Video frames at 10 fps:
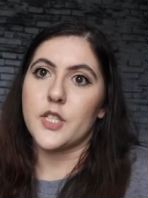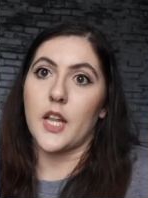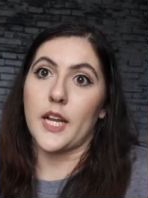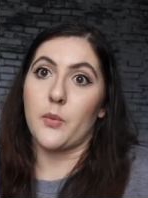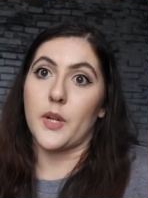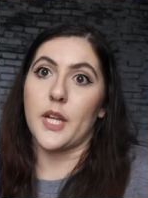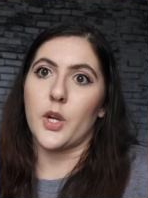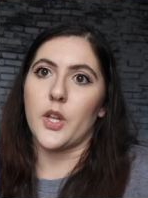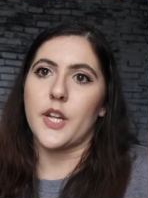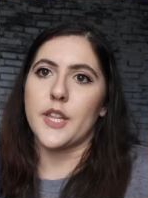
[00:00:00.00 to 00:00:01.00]
like really
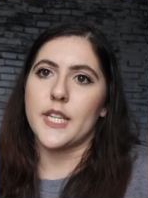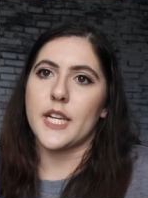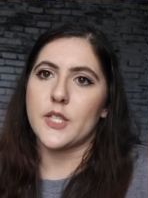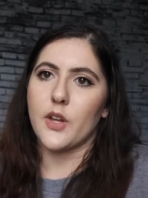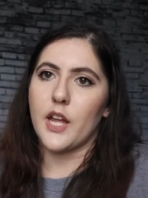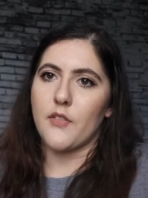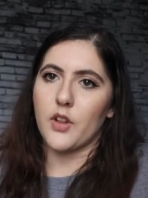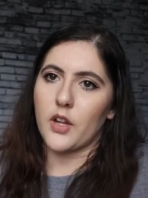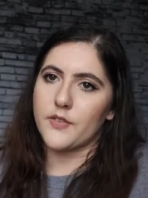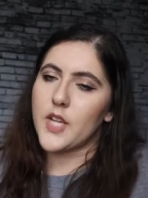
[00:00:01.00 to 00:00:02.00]
early in the day so I'll have
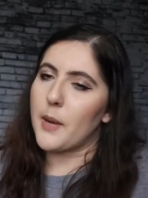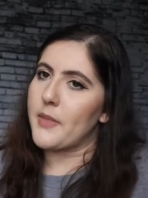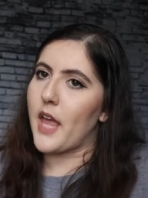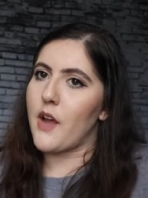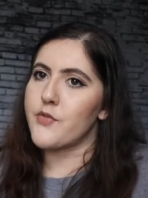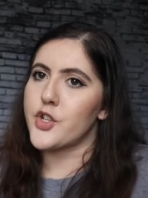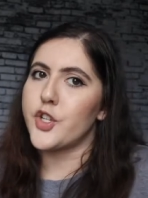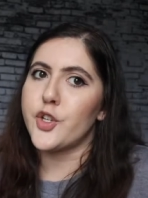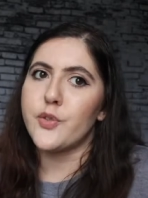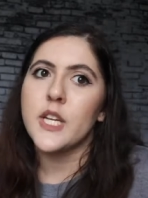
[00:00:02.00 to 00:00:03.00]
a lot of time in the
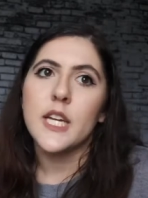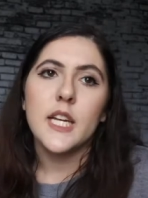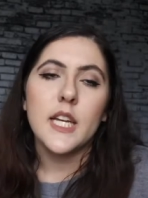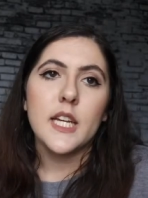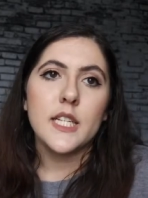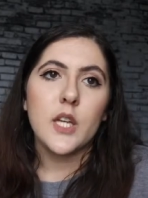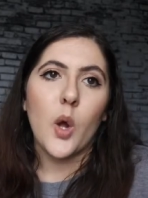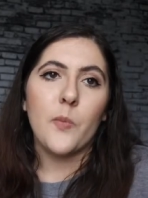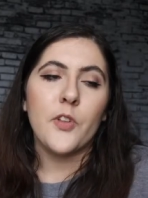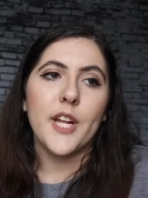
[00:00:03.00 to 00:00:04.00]
afternoon to
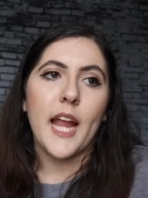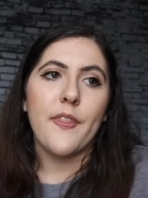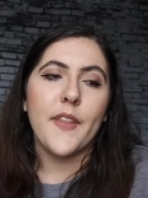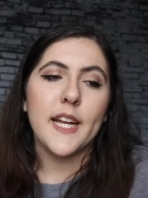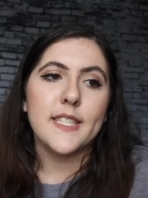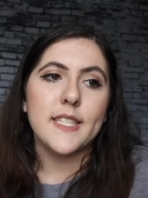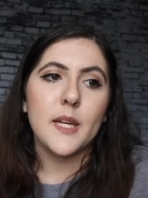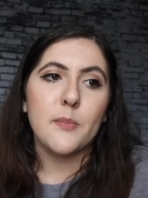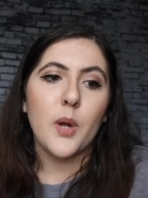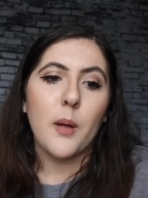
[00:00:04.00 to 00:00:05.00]
hopefully get things
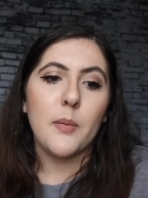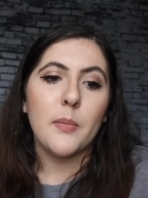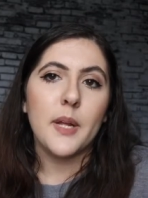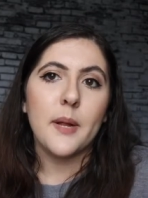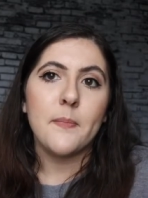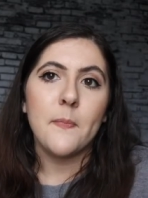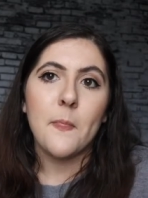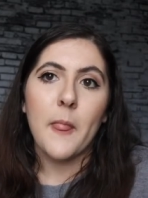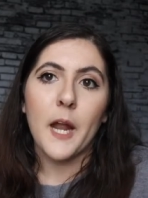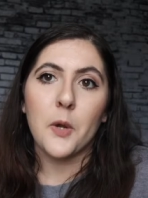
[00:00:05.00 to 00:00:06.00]
done probably.
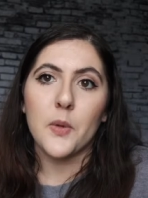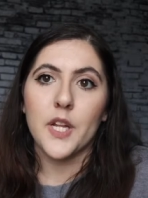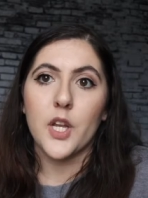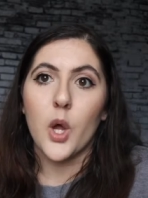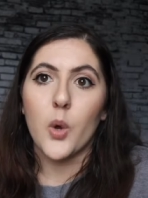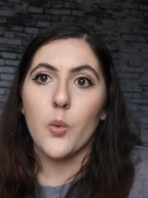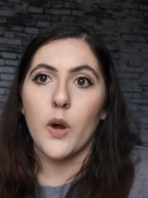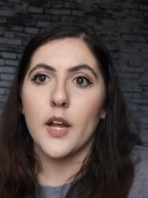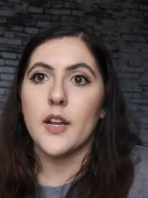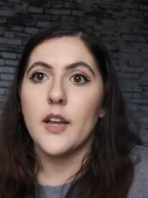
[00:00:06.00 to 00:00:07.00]
I don't really know
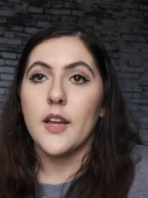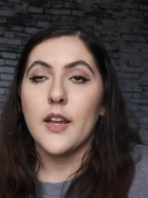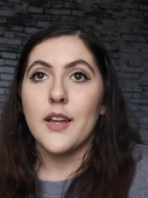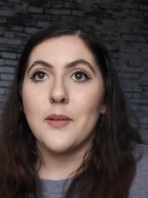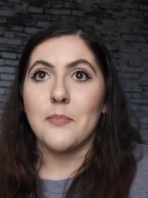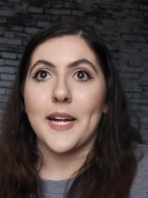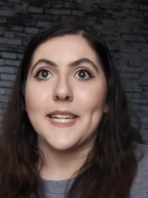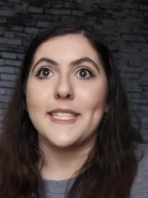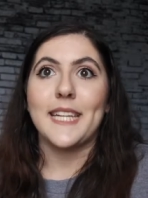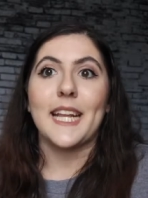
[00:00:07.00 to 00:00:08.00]
what
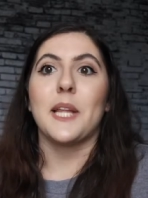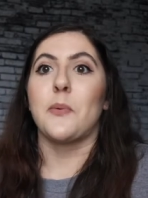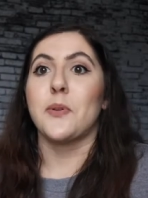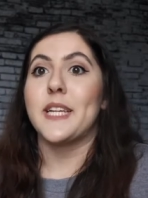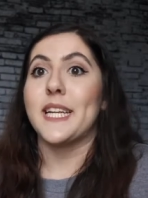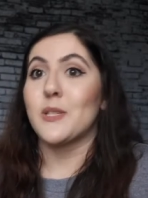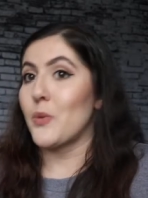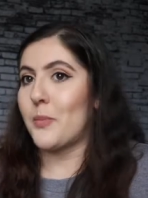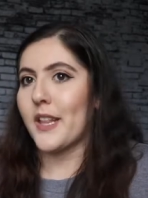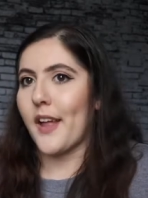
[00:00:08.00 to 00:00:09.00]
my daily
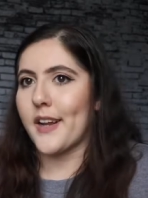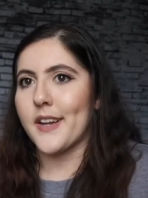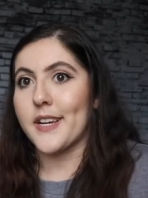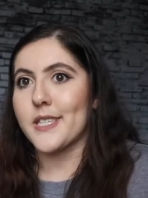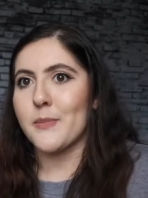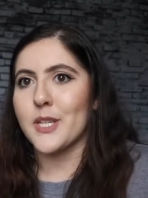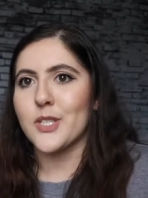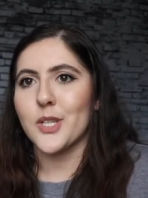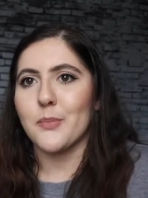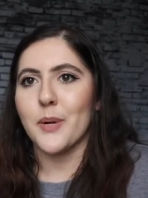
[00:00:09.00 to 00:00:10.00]
routines will be like next
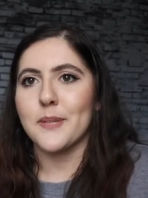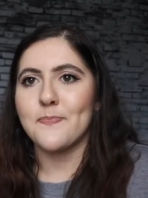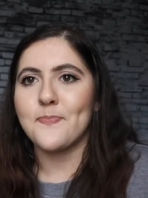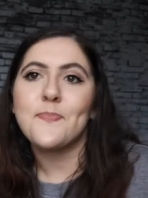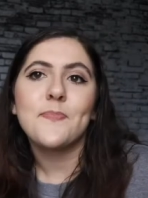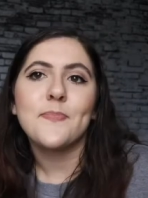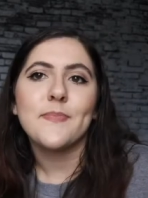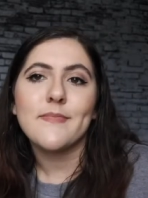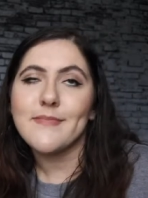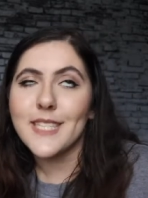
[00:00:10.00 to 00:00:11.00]
semester, but
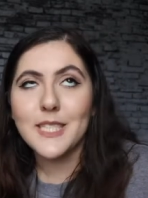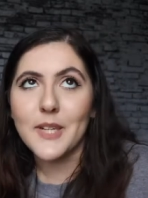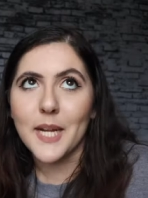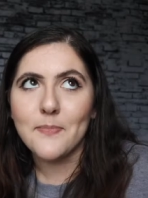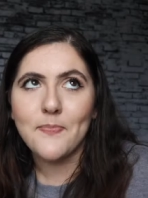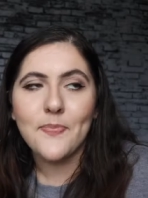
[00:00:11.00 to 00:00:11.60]
that's okay.